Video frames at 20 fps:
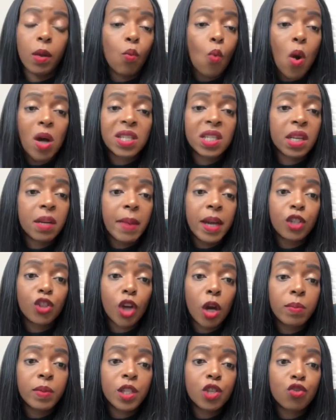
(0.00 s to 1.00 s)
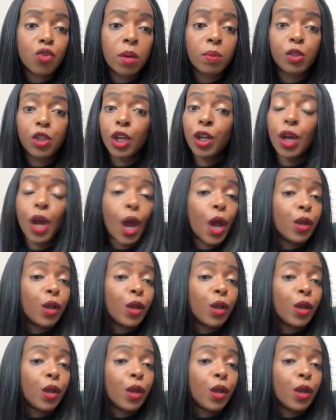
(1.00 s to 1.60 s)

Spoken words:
wasn't in my job description.